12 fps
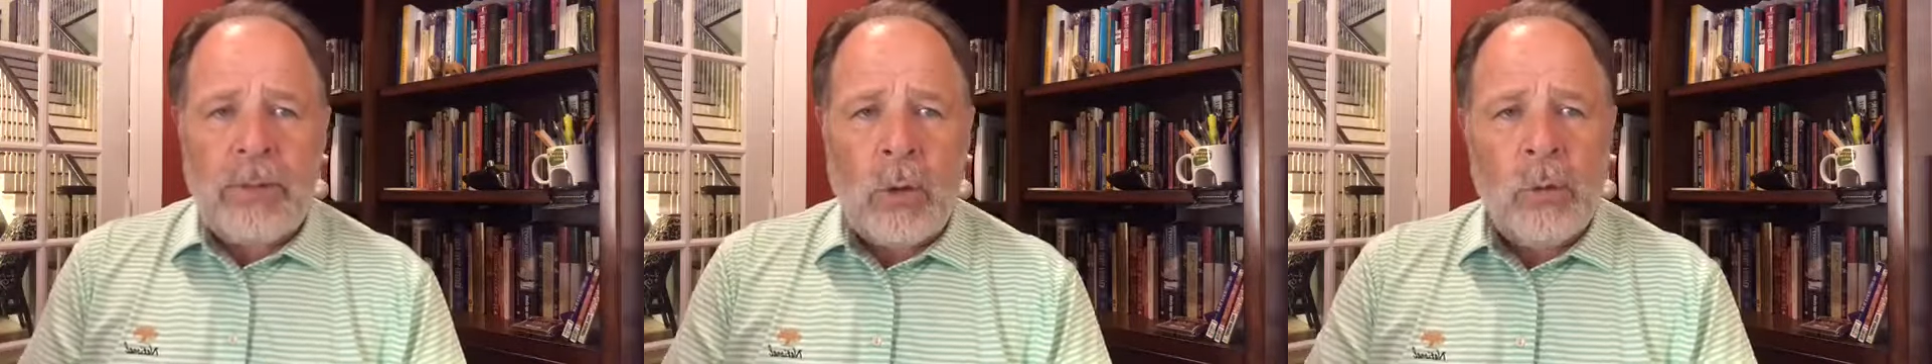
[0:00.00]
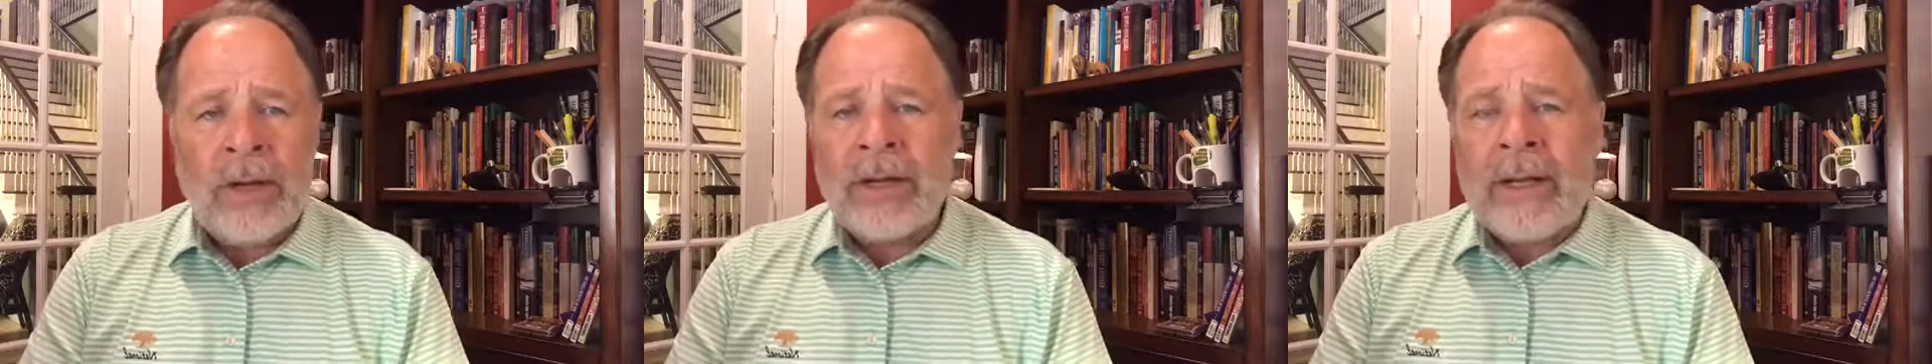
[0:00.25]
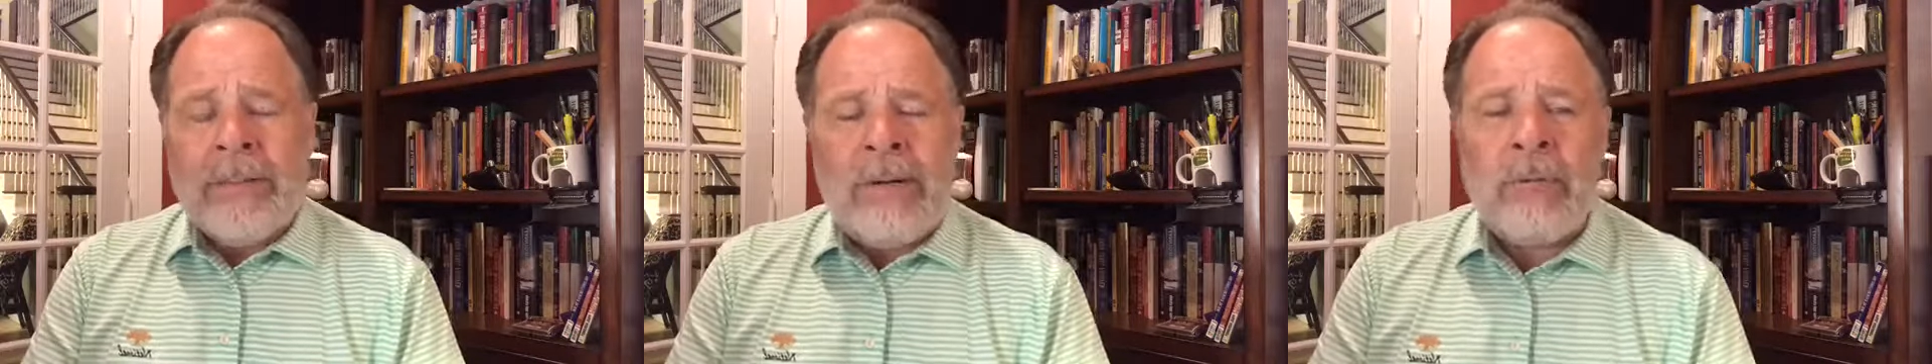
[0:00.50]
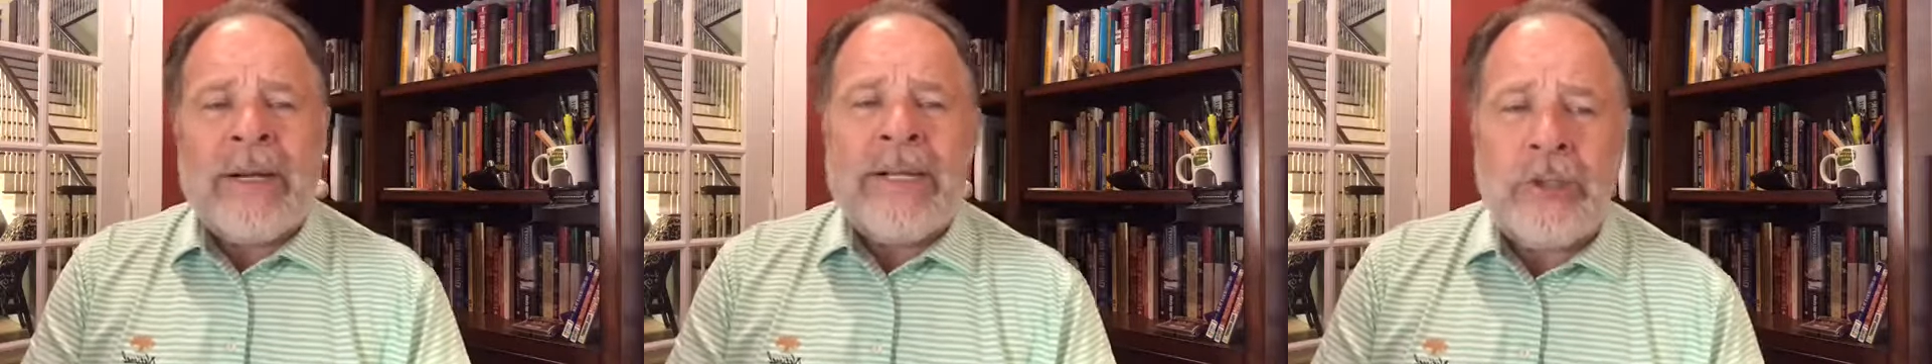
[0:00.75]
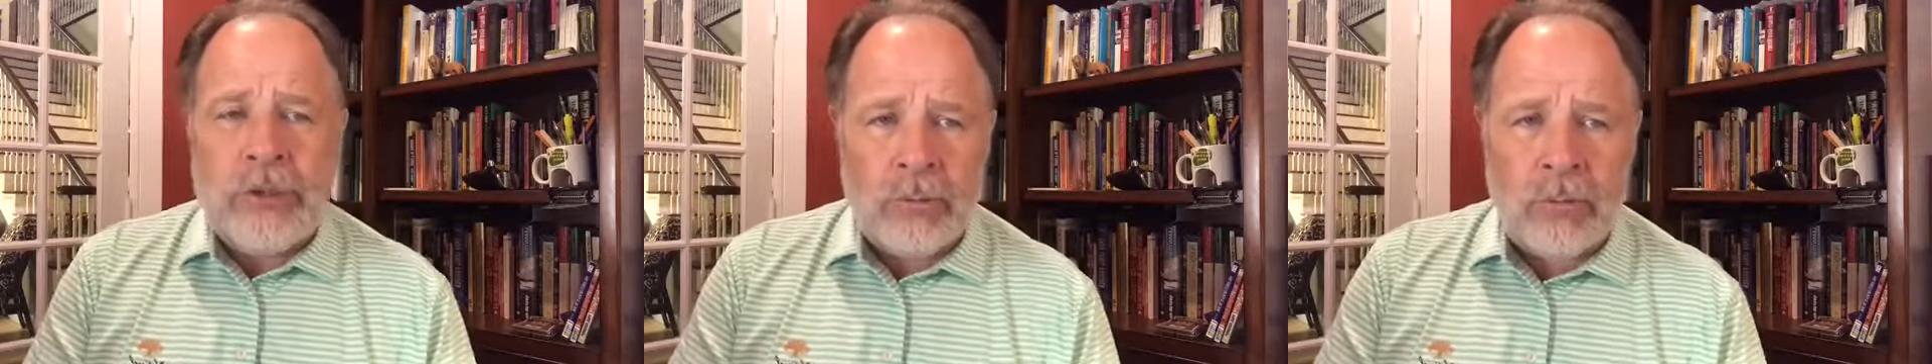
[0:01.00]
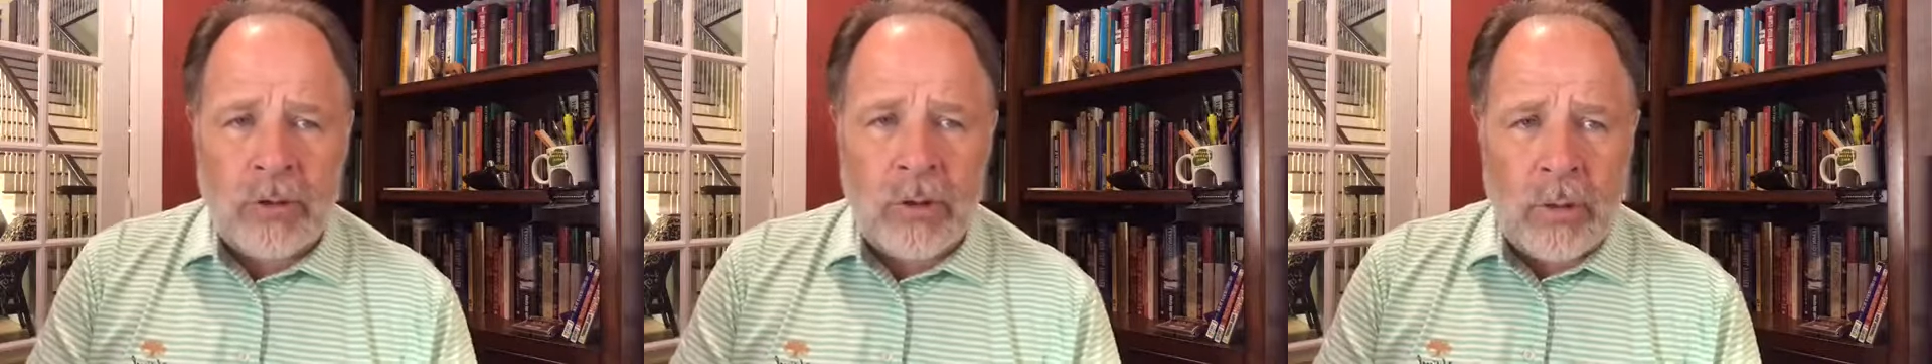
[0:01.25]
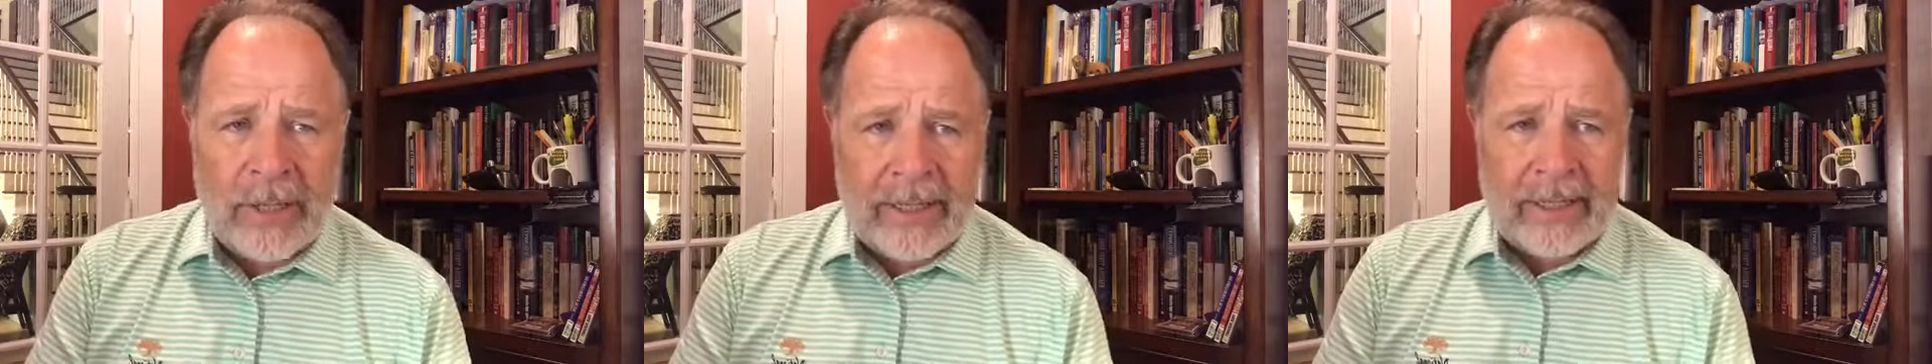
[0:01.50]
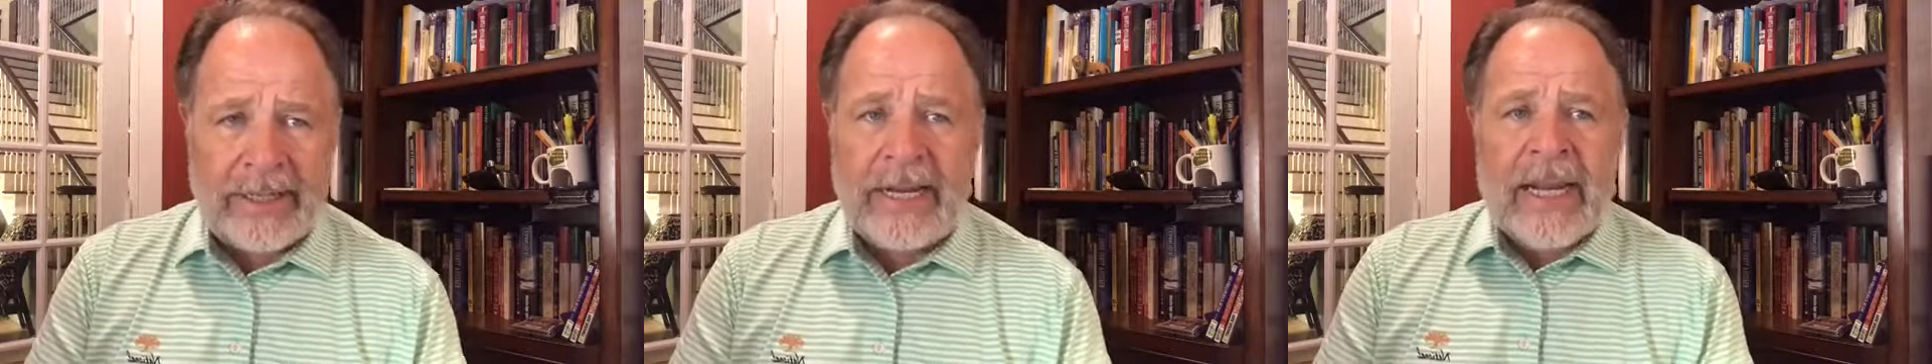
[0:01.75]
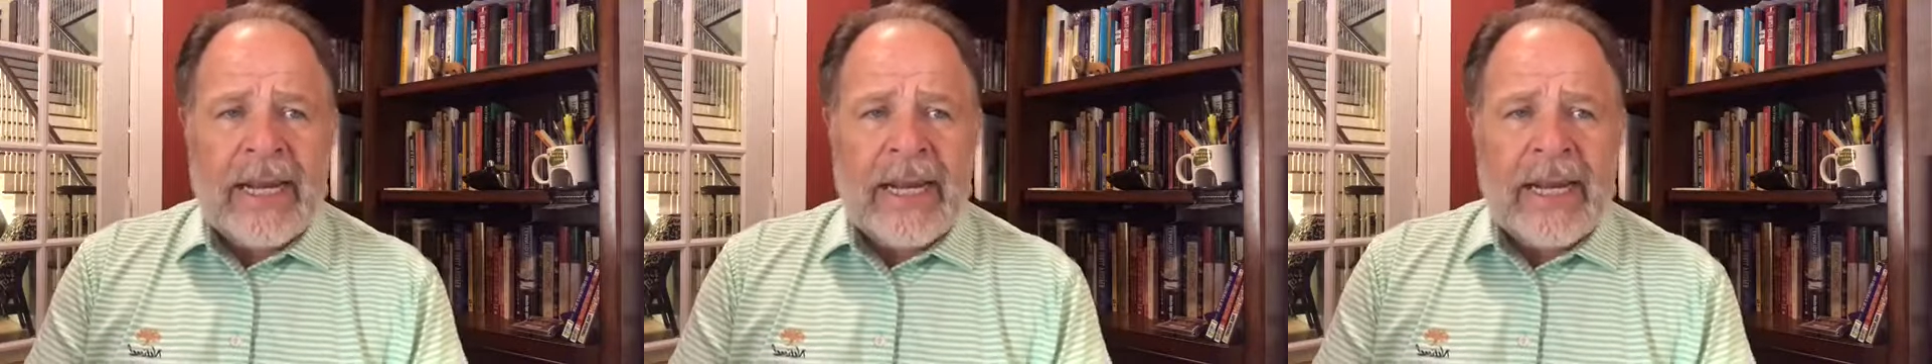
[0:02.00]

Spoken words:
Well, let me read you real quickly,